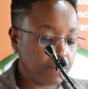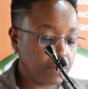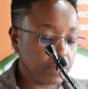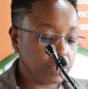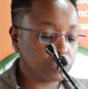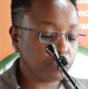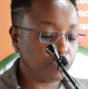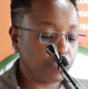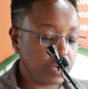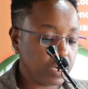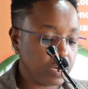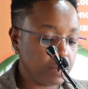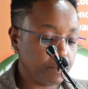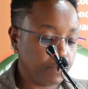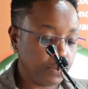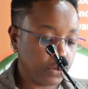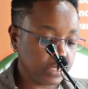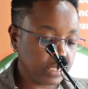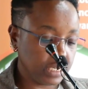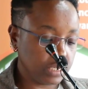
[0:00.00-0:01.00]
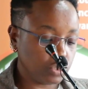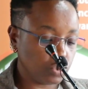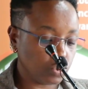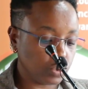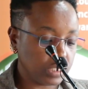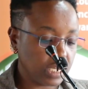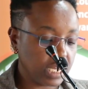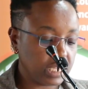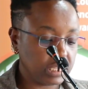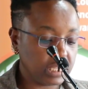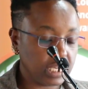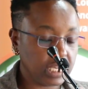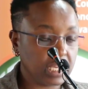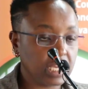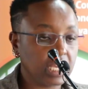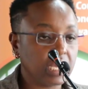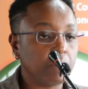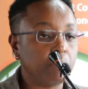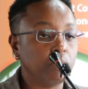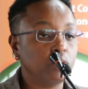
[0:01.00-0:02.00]
it's very important to start
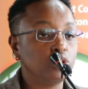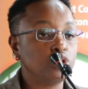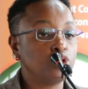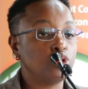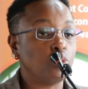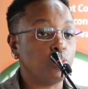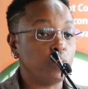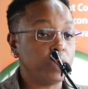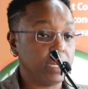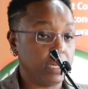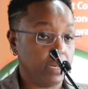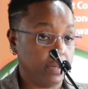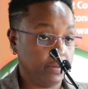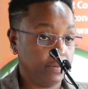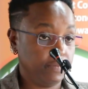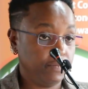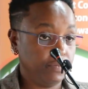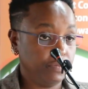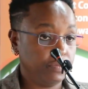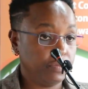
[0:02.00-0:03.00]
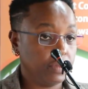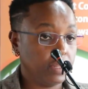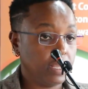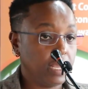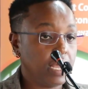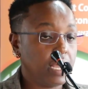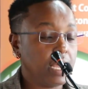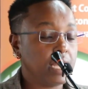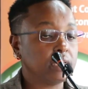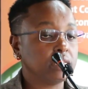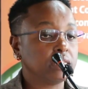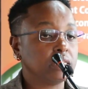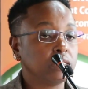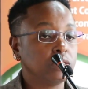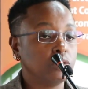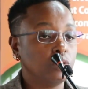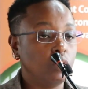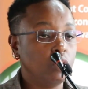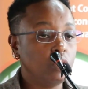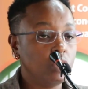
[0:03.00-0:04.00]
thinking about your will,
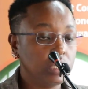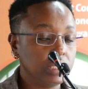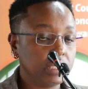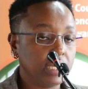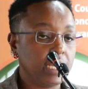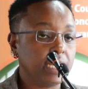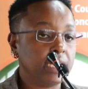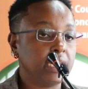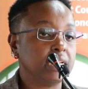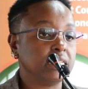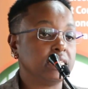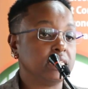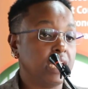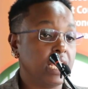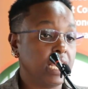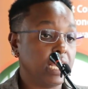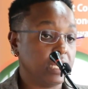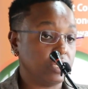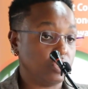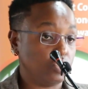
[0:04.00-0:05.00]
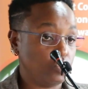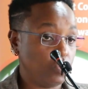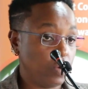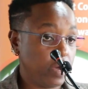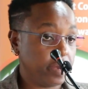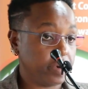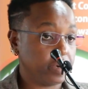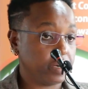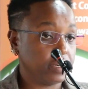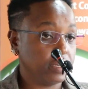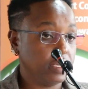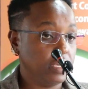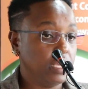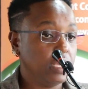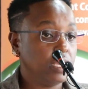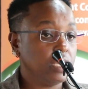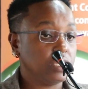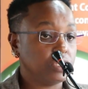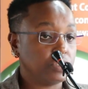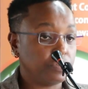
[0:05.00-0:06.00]
as old and as young as you are.
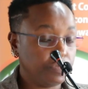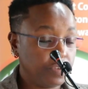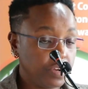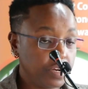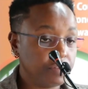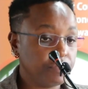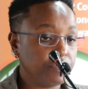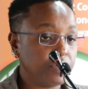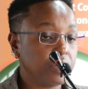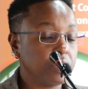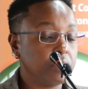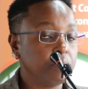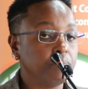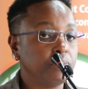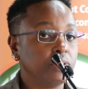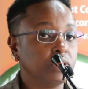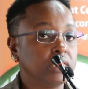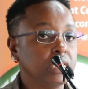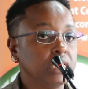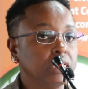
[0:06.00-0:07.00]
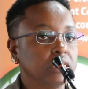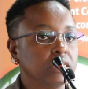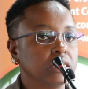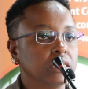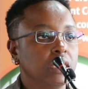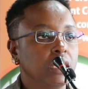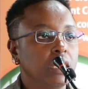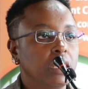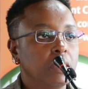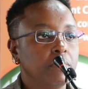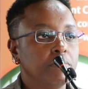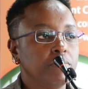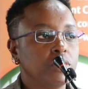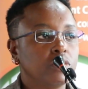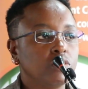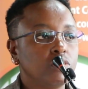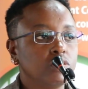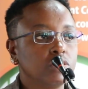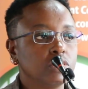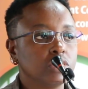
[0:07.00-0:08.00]
It's very, very important,
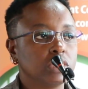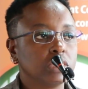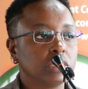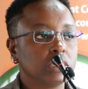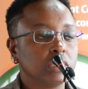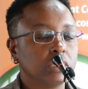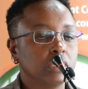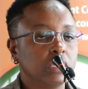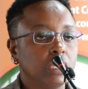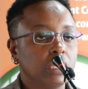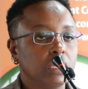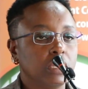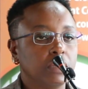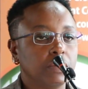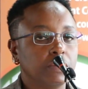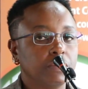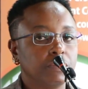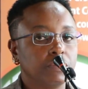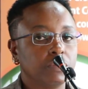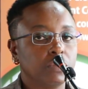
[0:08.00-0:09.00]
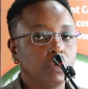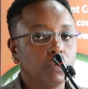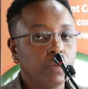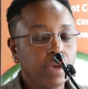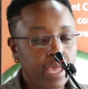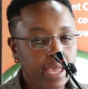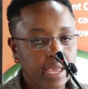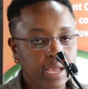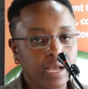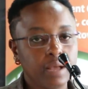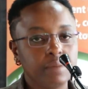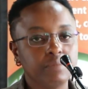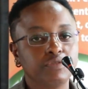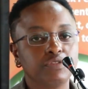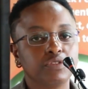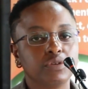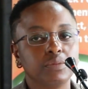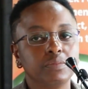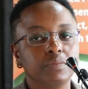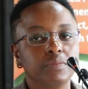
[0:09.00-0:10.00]
because where I come
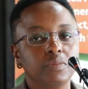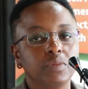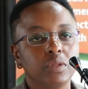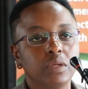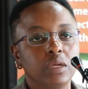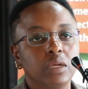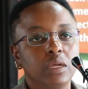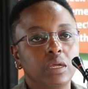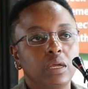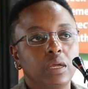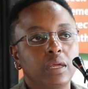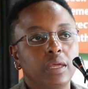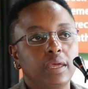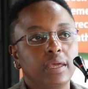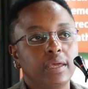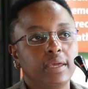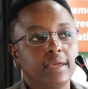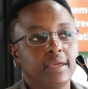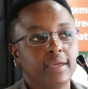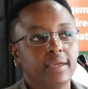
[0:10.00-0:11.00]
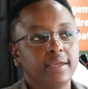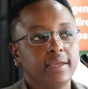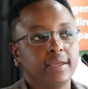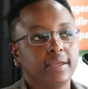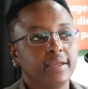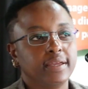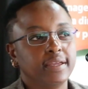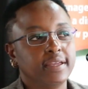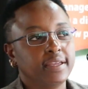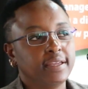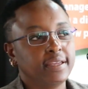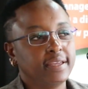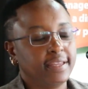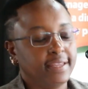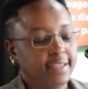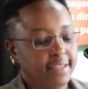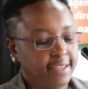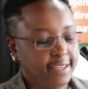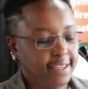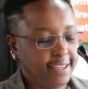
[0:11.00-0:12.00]
from, if
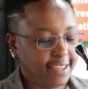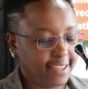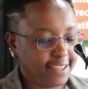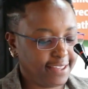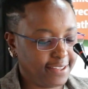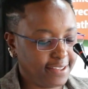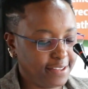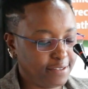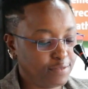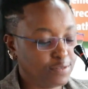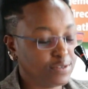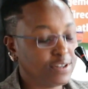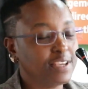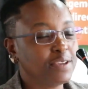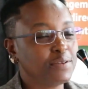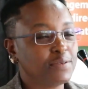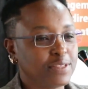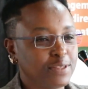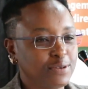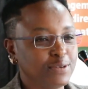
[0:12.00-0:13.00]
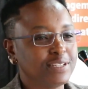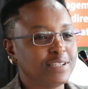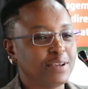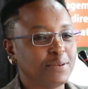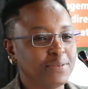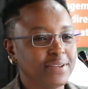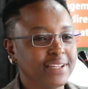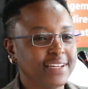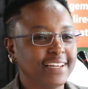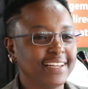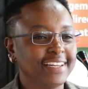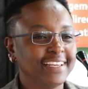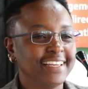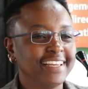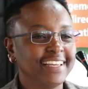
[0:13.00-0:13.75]
you die without a will,